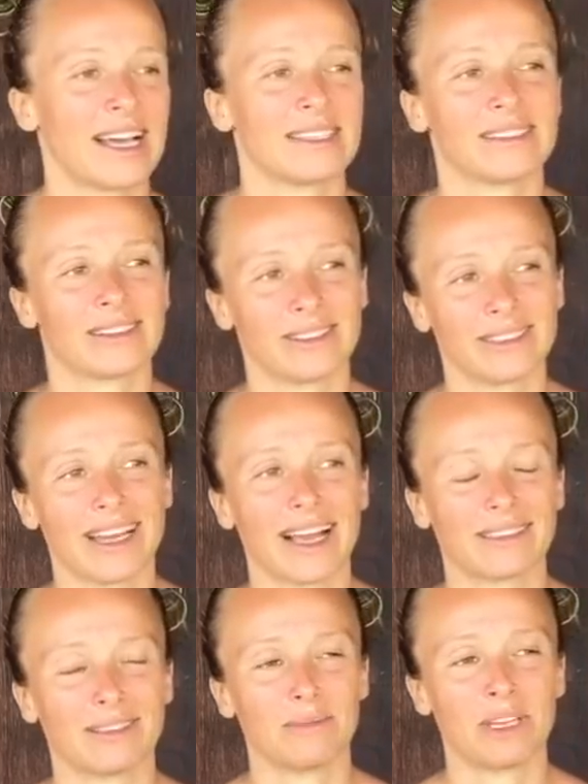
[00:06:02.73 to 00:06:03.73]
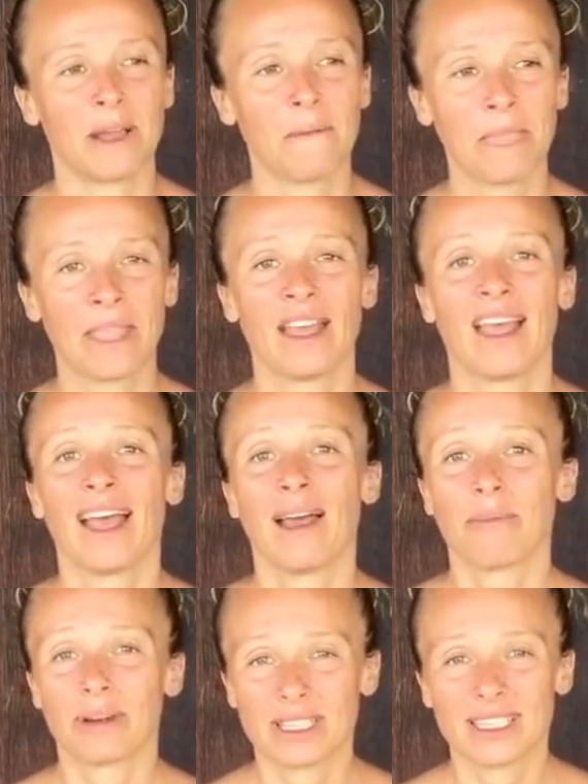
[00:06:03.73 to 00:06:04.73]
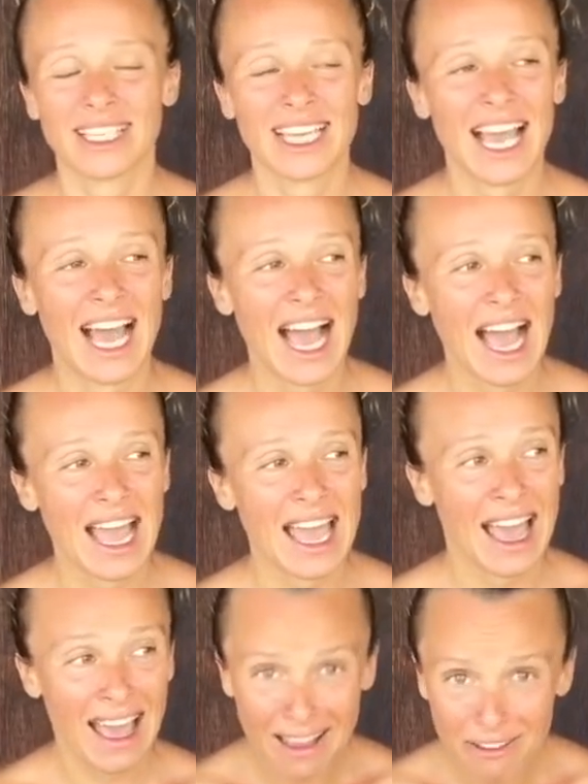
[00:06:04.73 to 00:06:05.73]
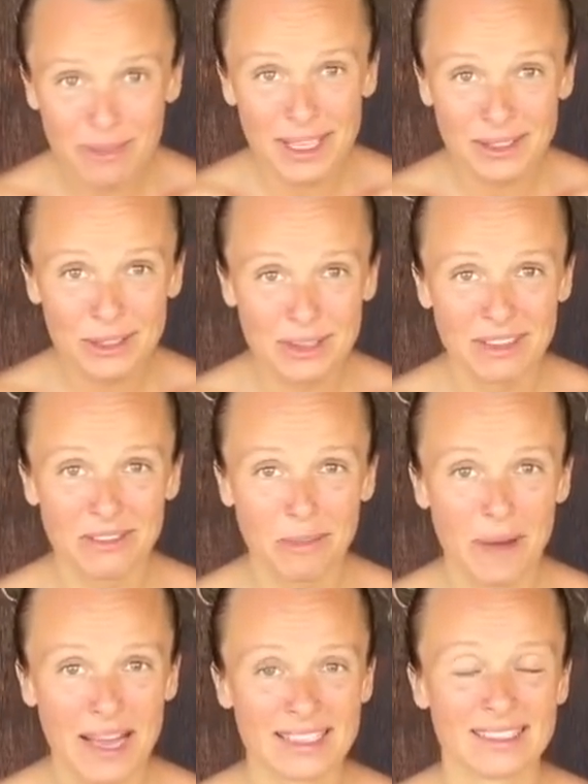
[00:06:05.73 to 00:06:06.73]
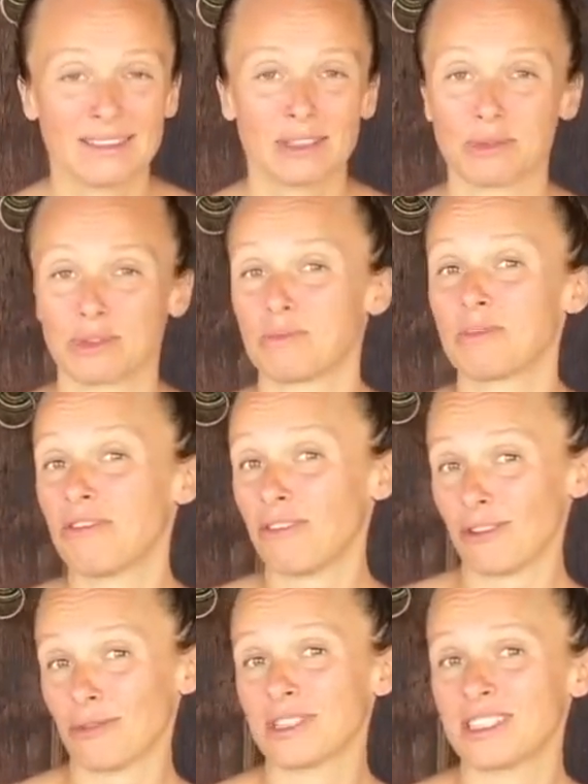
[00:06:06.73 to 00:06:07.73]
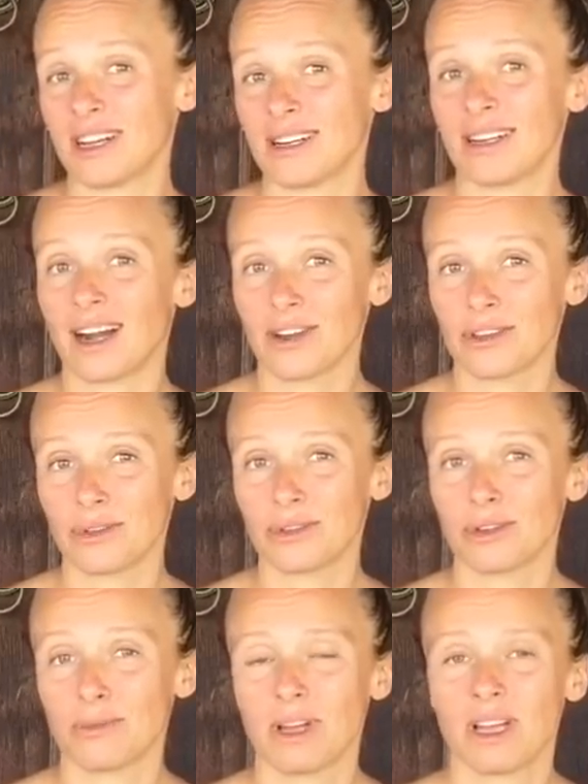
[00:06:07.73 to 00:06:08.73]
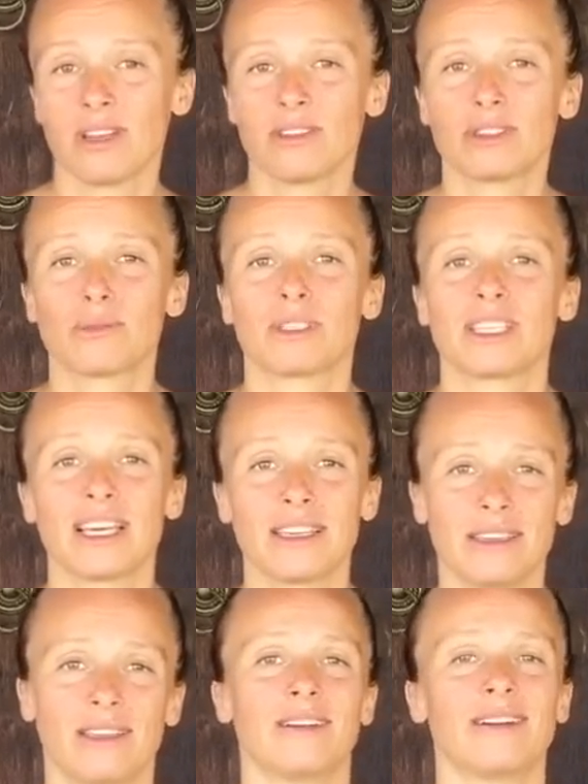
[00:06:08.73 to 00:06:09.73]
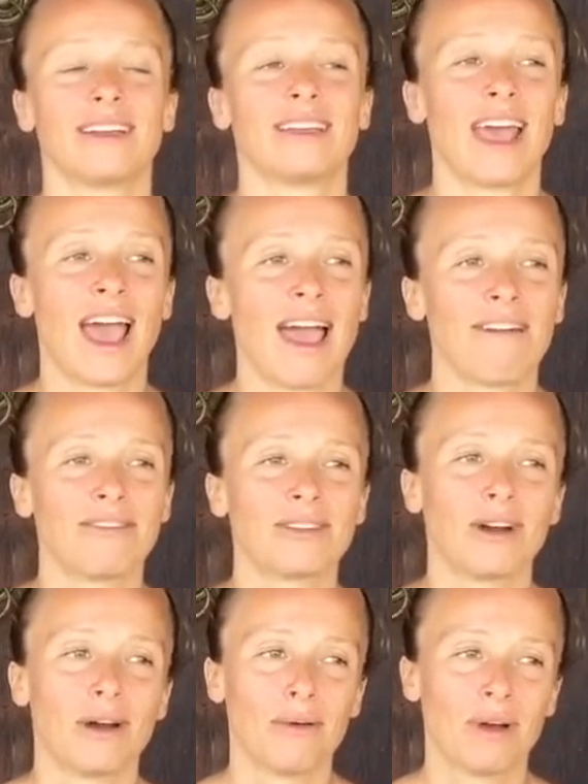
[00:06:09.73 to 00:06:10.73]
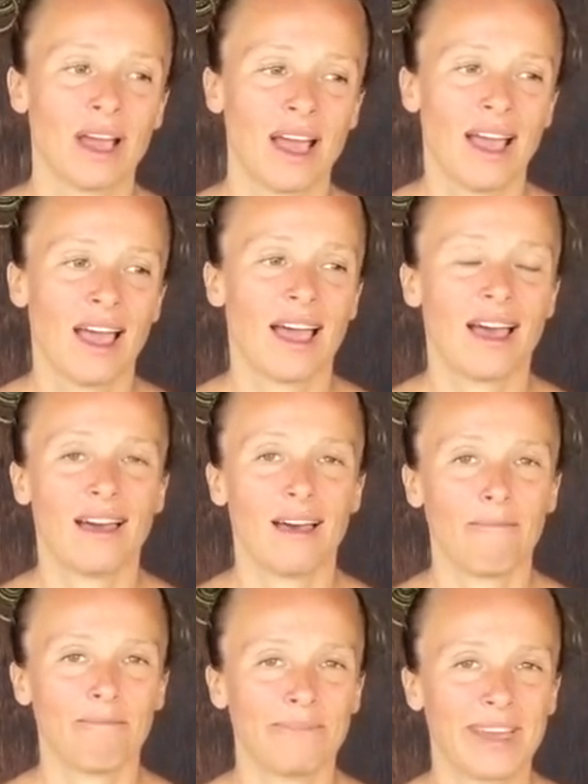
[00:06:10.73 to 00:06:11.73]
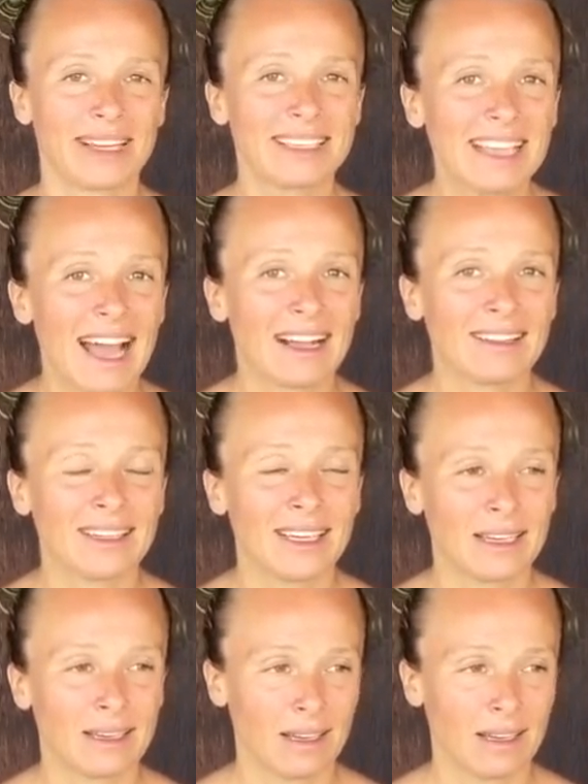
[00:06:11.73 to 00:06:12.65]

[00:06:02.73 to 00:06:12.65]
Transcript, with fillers: hasn't contacted me. Personally, I have been to a Vipassana. This was before we started our YouTube. This was a year and a half ago, um, exactly.